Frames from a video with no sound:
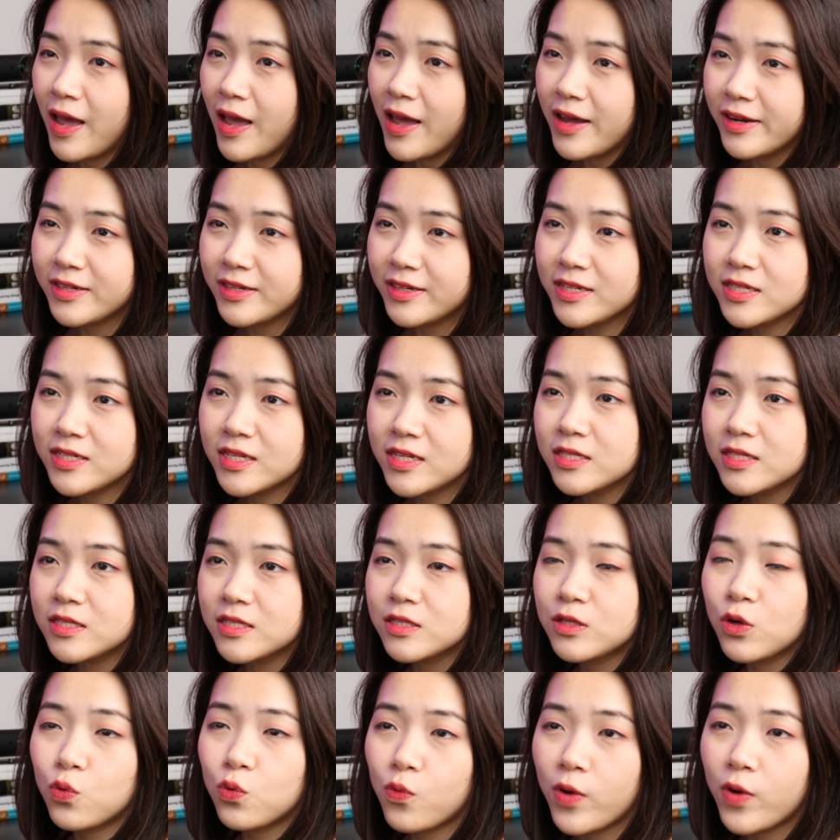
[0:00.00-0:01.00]
This is
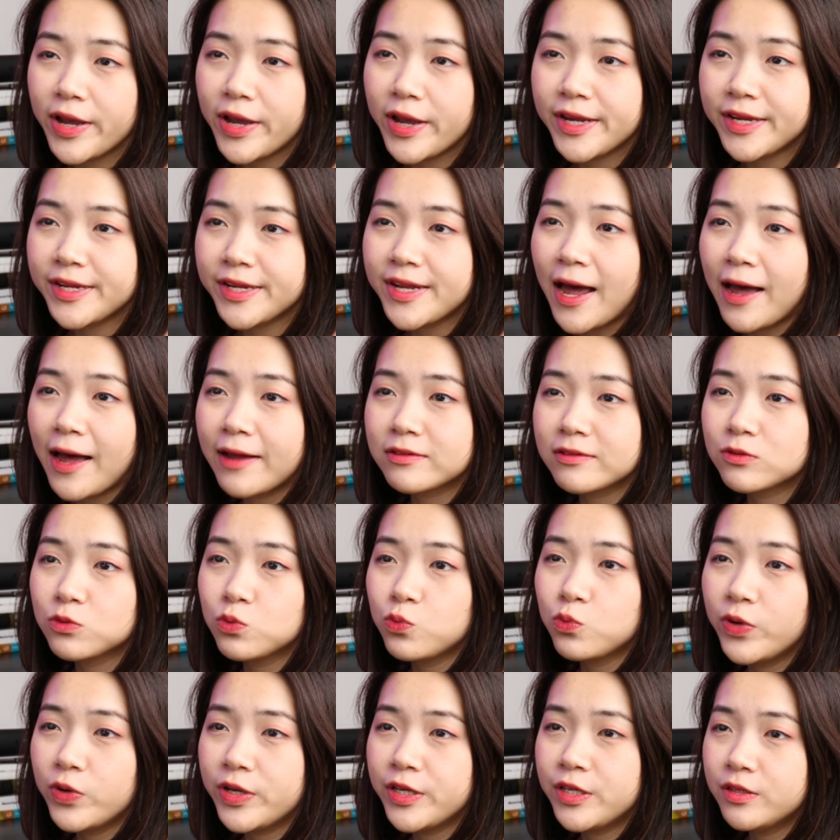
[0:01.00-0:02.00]
the way that
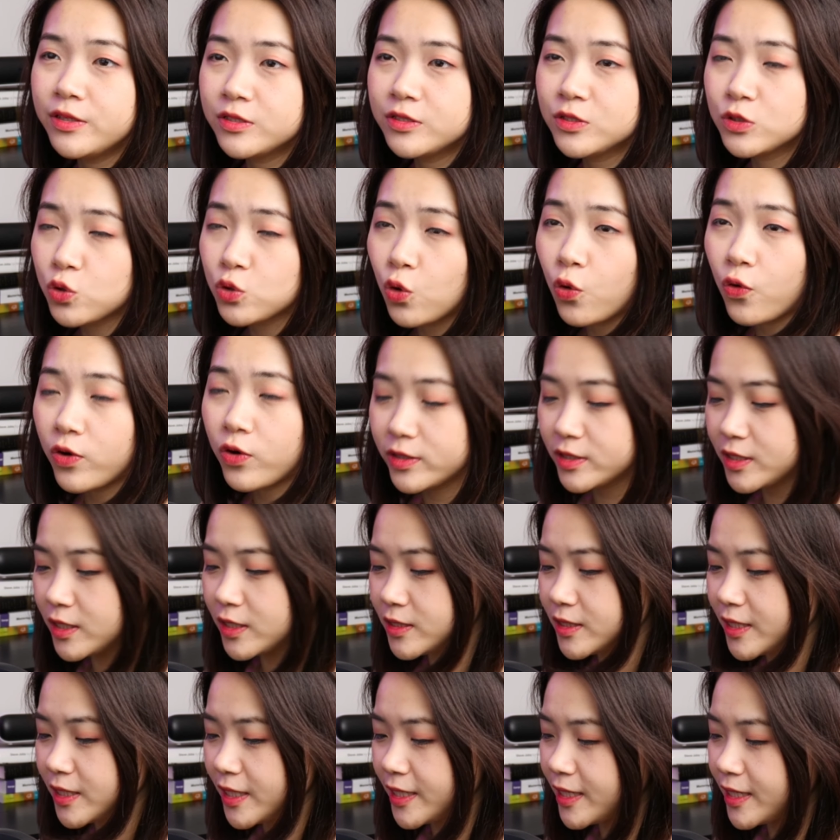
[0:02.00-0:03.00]
we store the
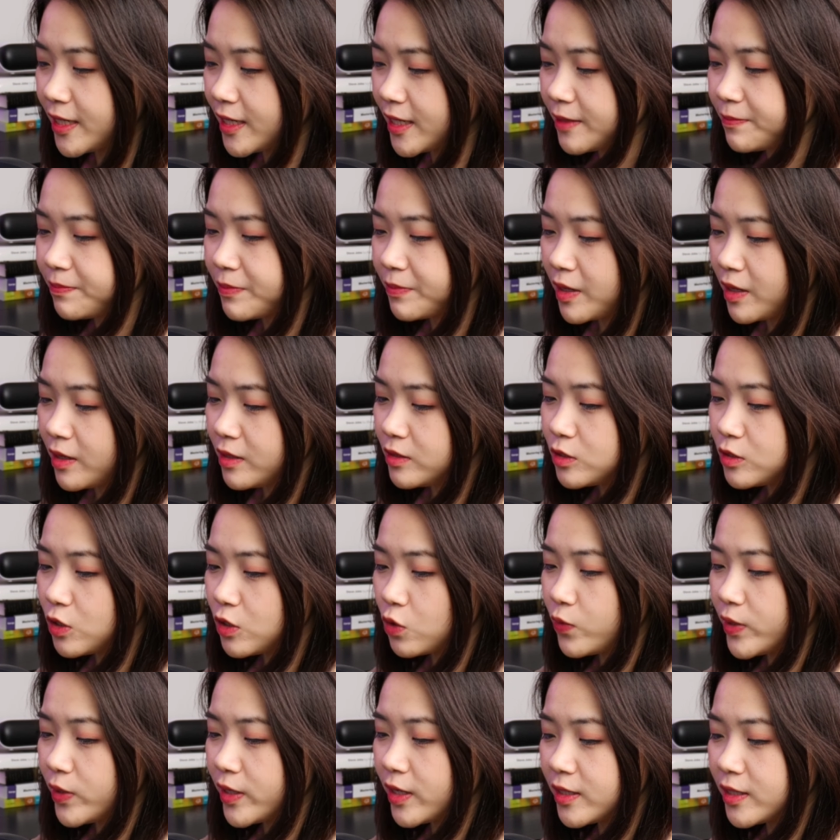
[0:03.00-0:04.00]
data. So
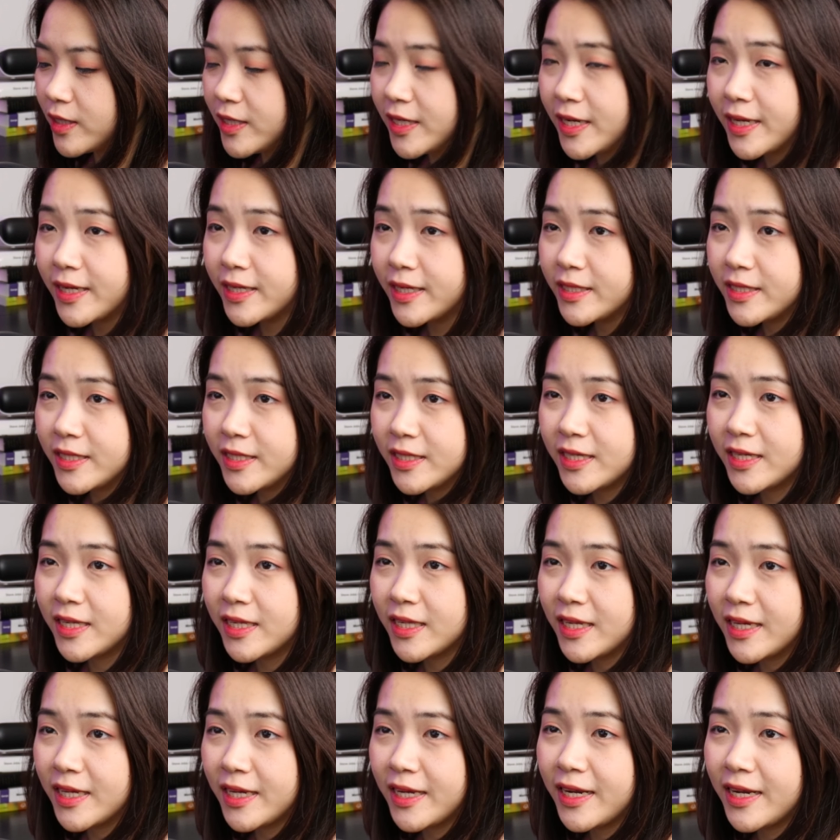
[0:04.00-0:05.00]
we're gonna
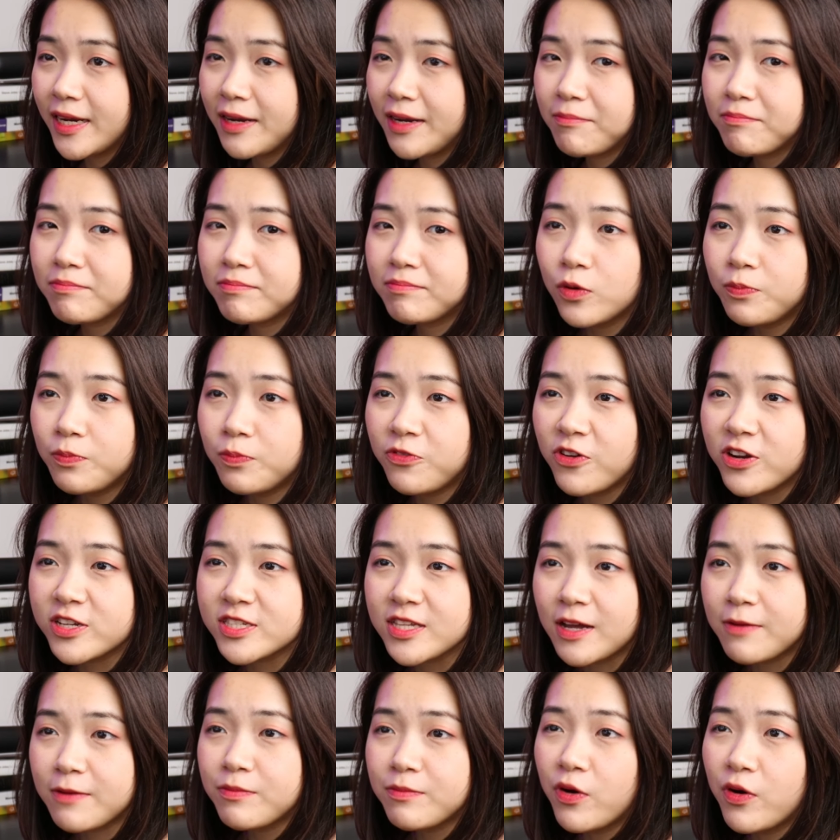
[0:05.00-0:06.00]
declare, for
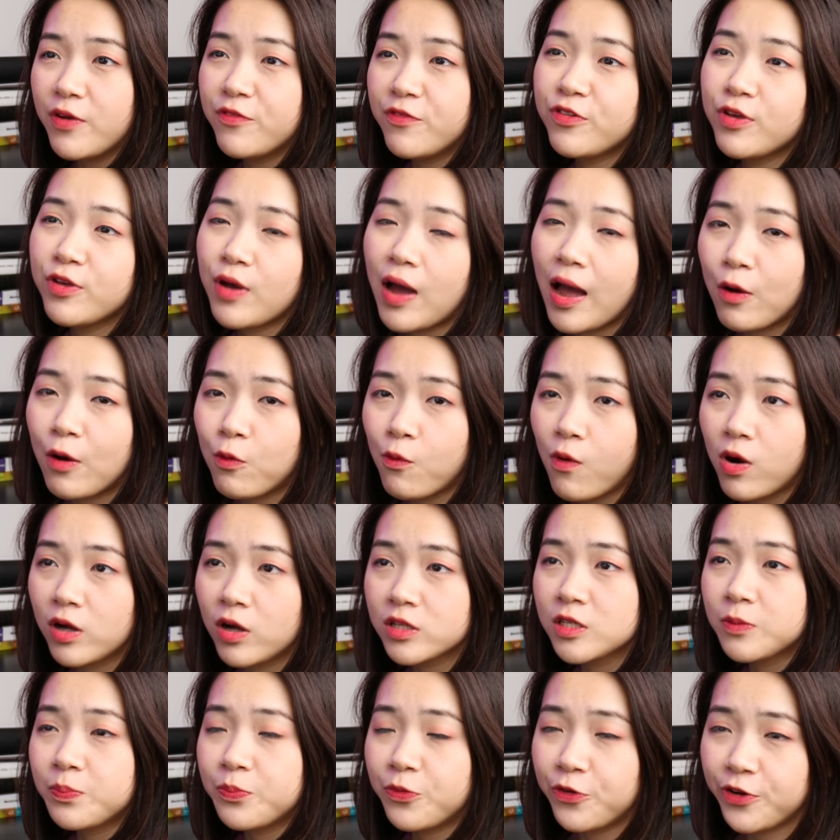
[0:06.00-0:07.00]
example, if I want
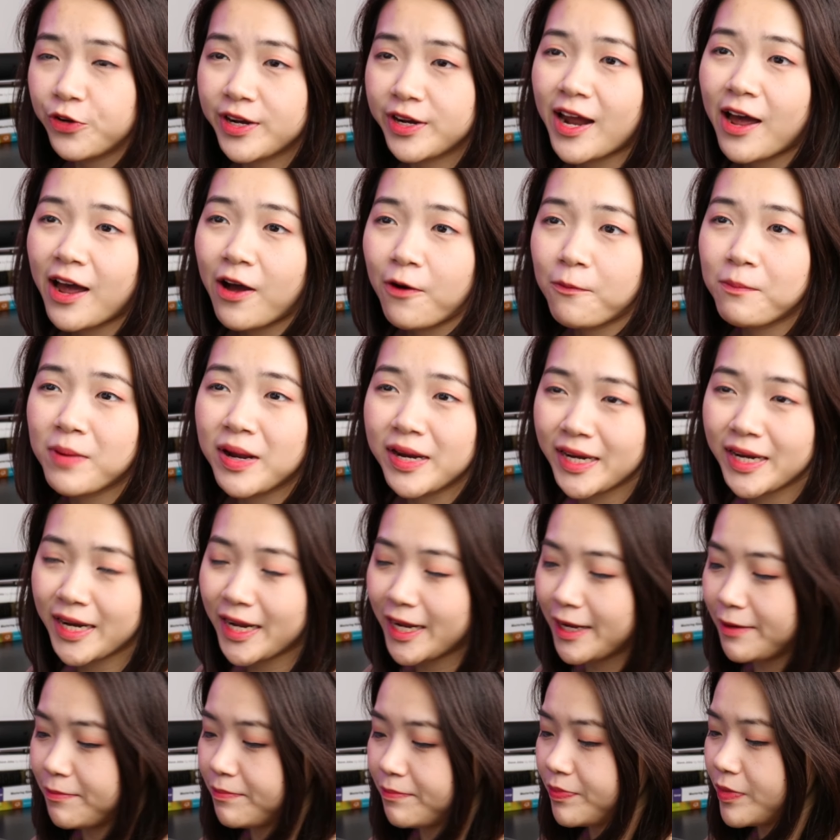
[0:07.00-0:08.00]
to print out my
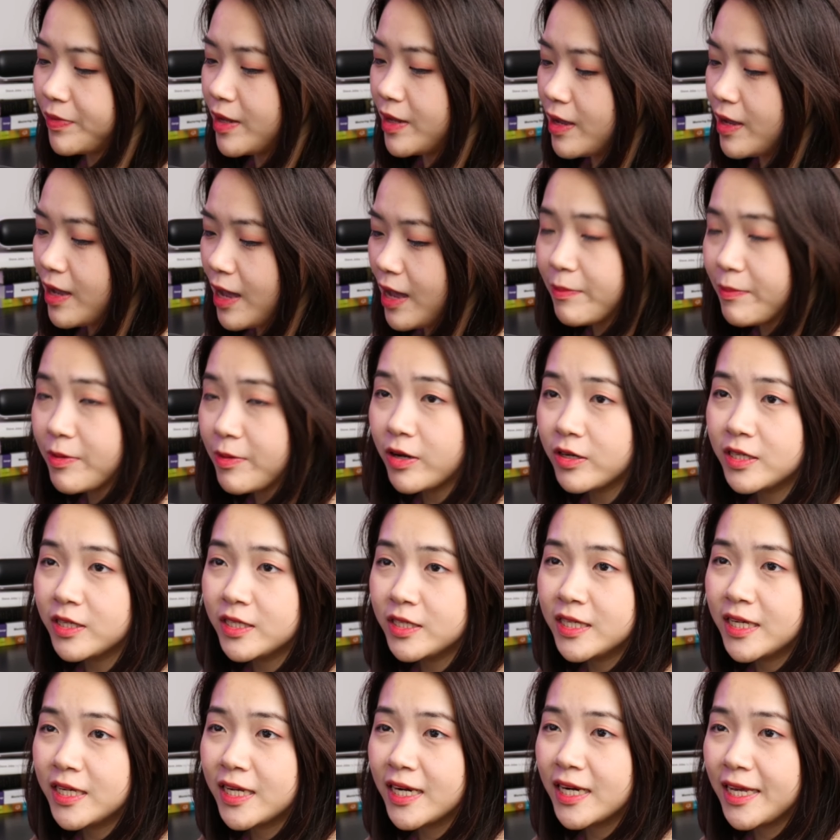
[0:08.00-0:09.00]
name, I'm gonna
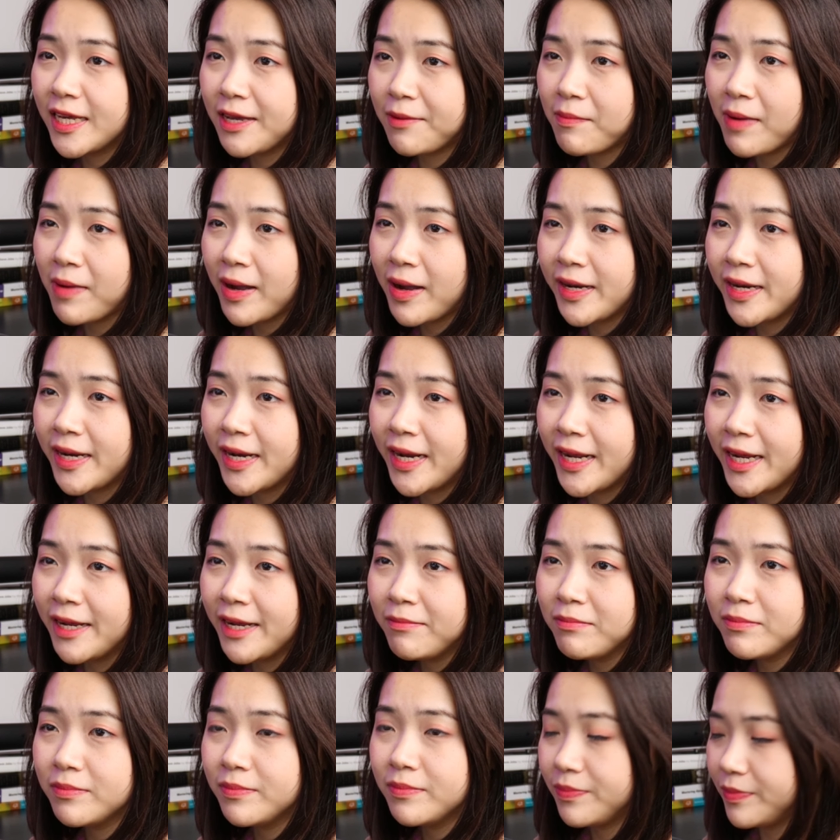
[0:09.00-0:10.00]
declare my name
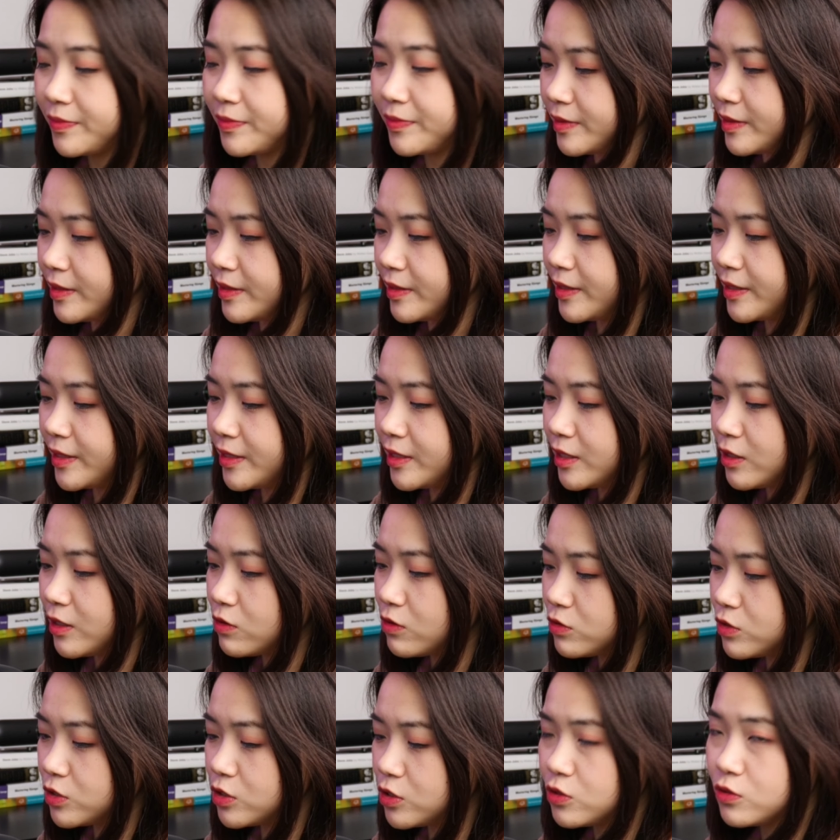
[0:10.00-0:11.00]
equal
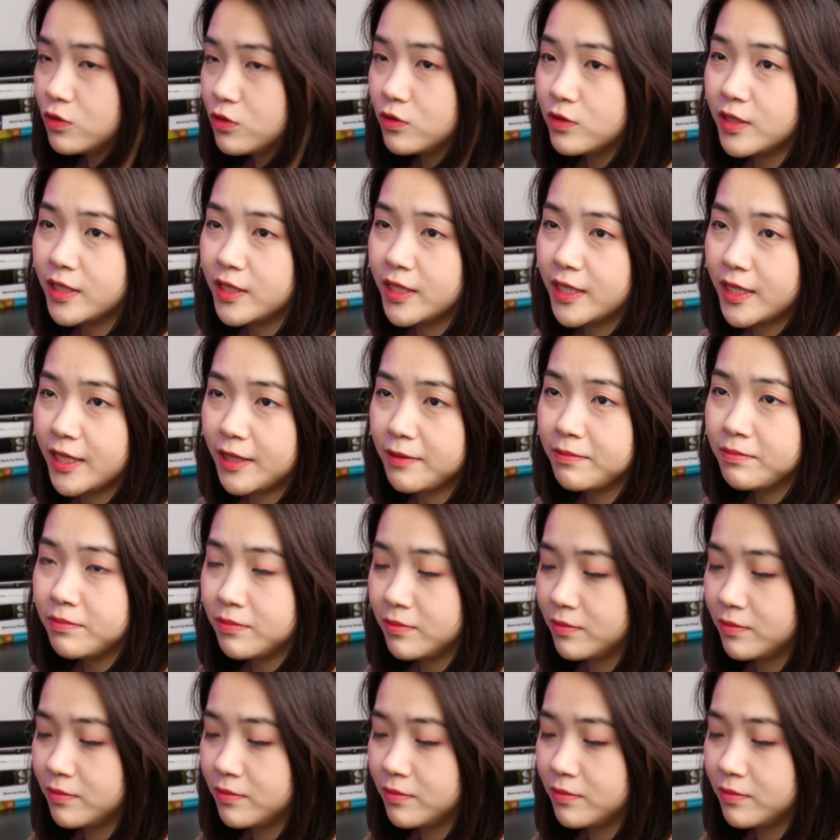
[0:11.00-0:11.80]
to Kim.